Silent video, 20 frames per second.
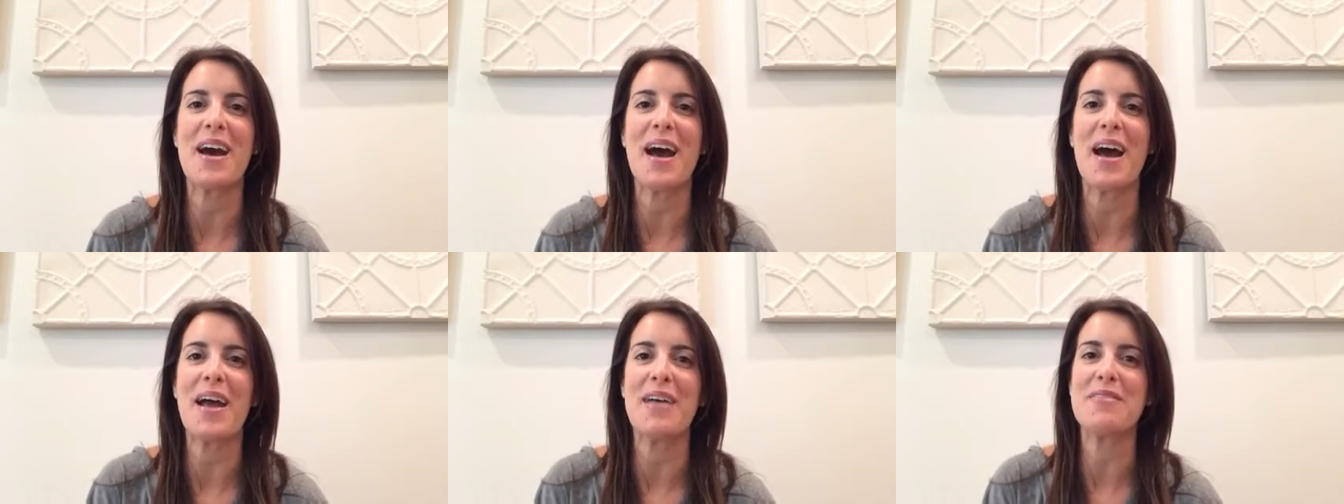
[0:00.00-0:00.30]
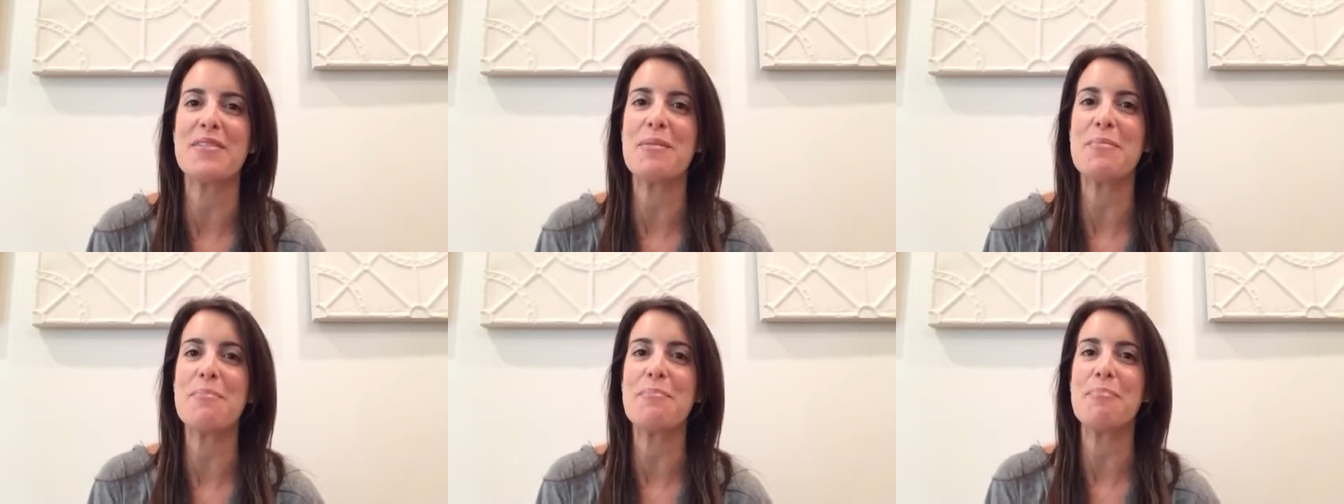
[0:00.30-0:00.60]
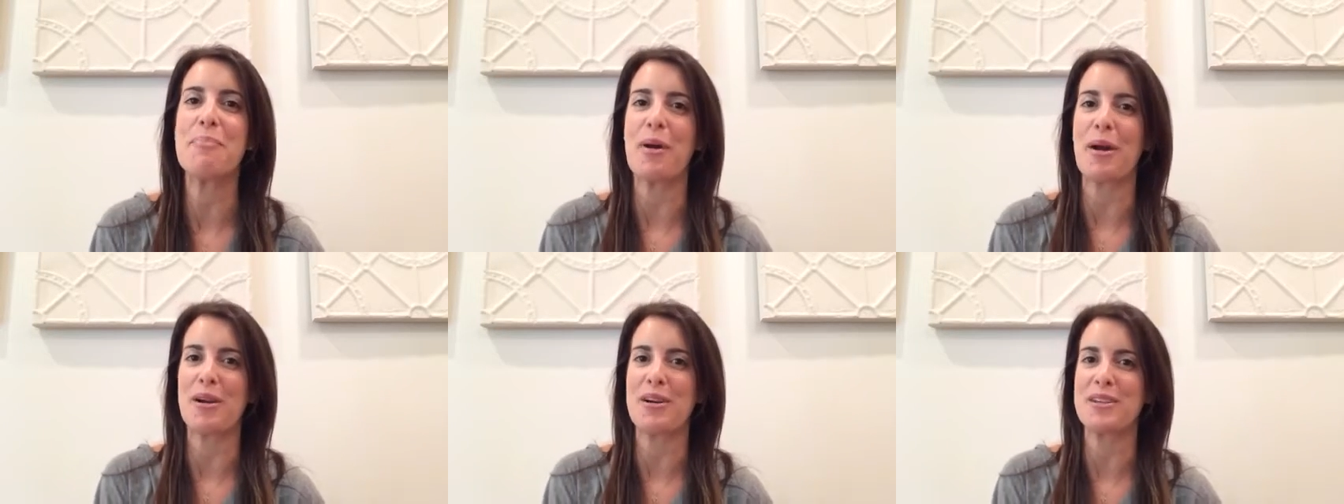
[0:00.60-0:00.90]
I've
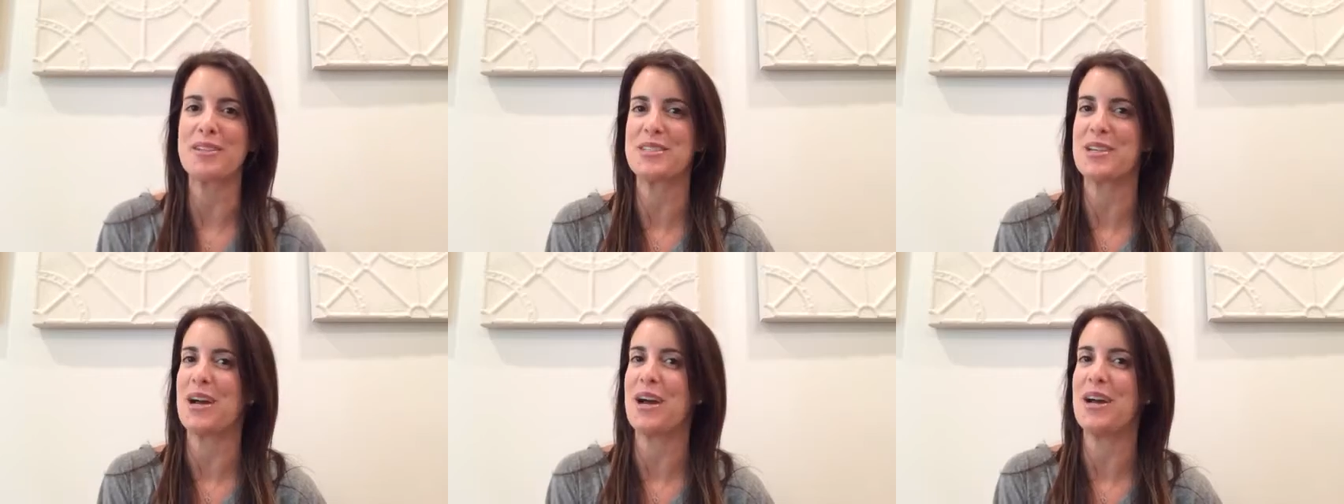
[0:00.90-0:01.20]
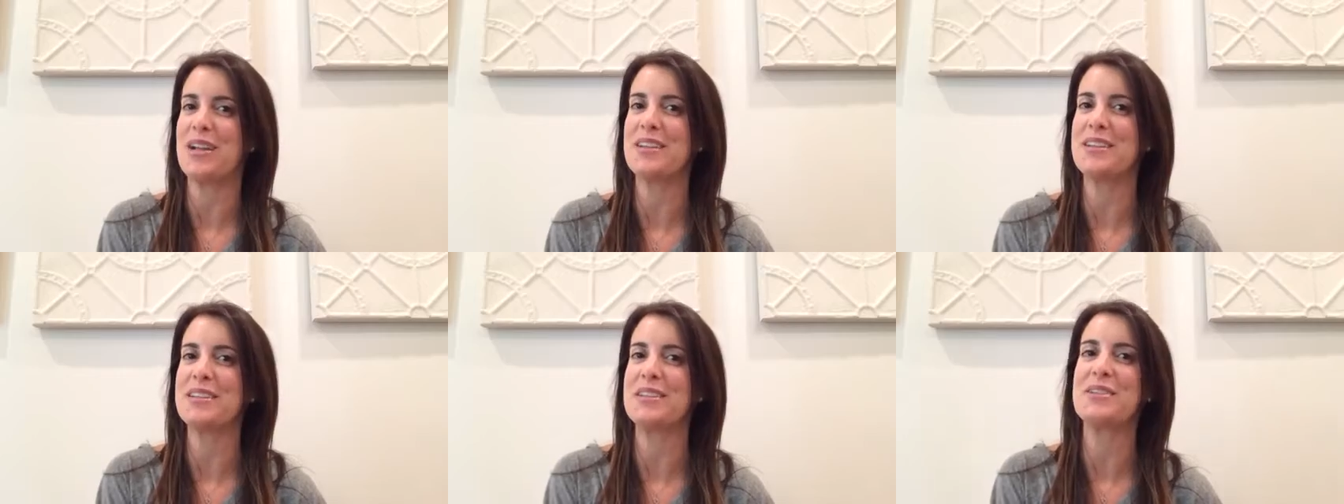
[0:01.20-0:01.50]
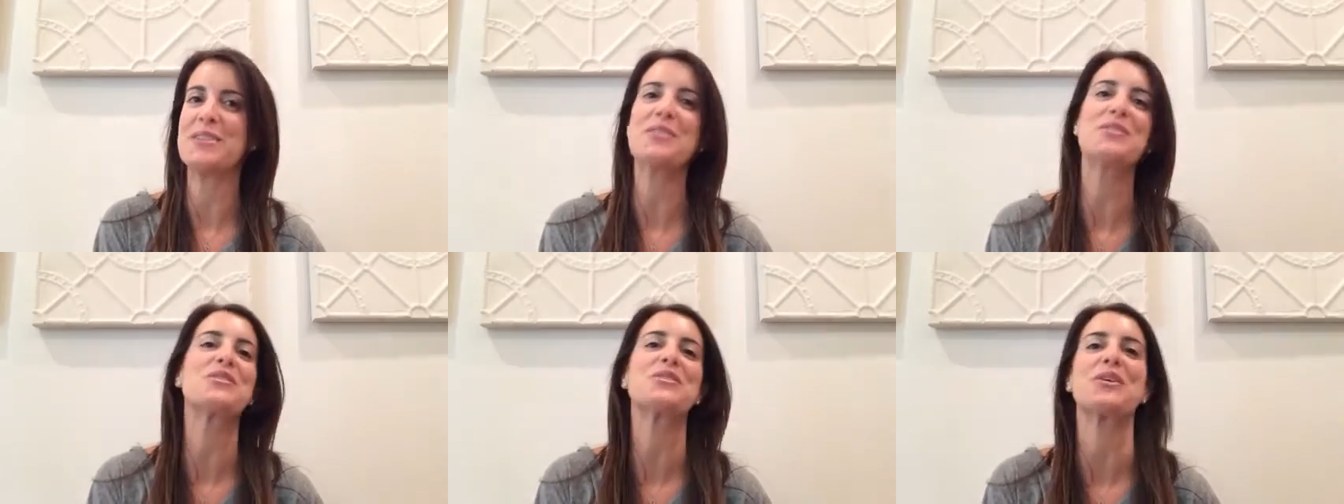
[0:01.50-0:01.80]
embarked on, a
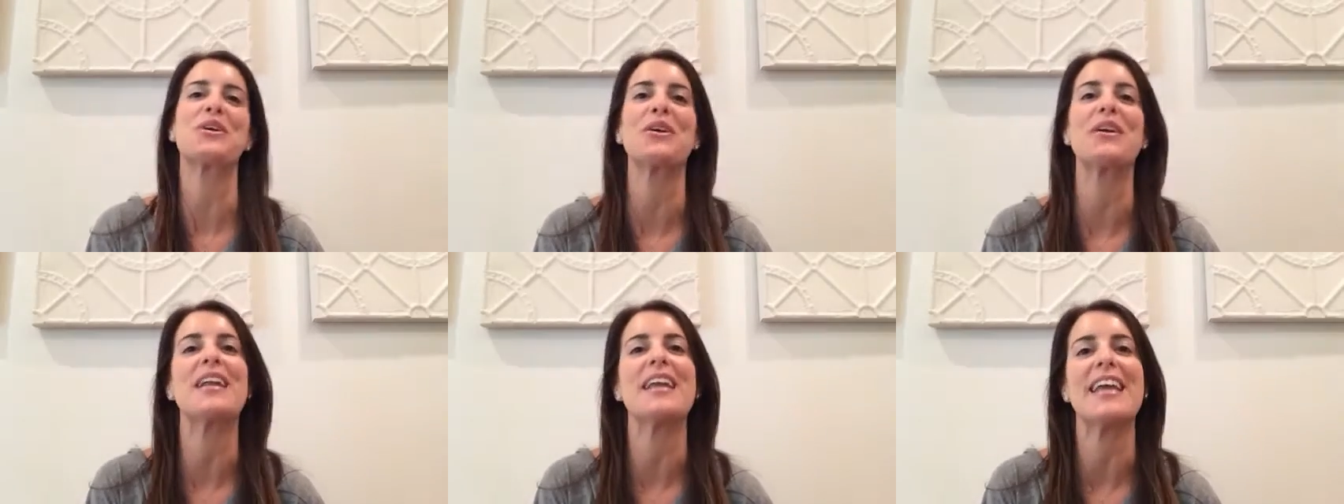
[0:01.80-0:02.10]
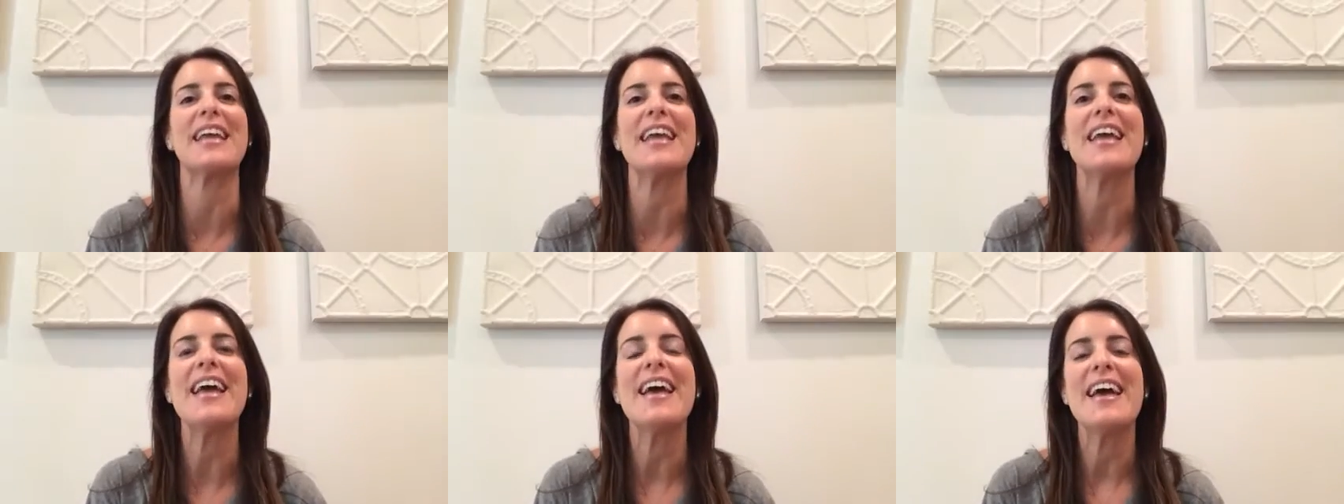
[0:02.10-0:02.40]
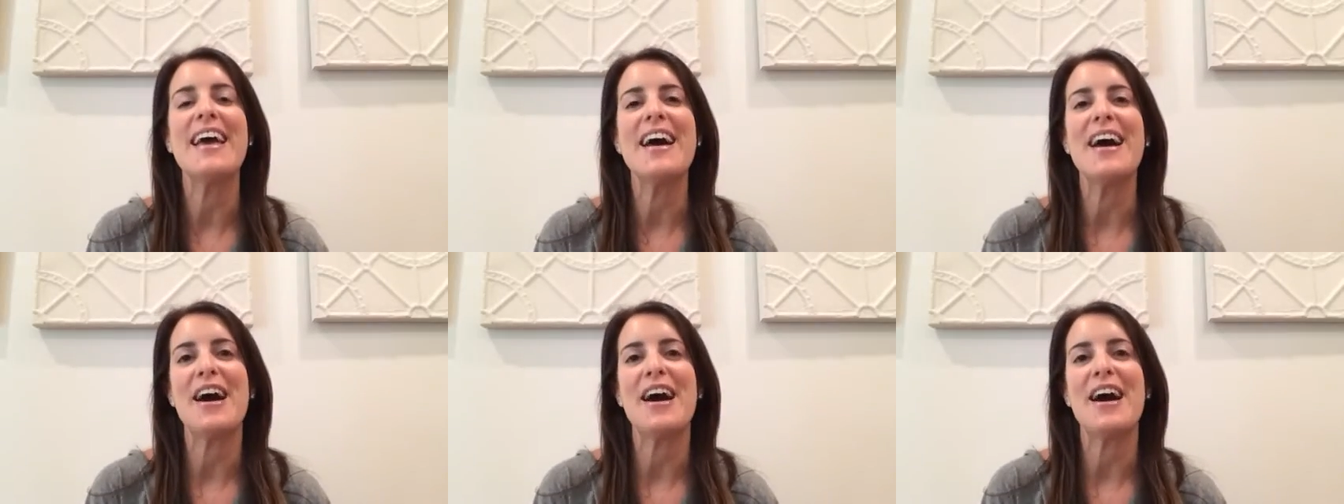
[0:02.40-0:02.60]
little journey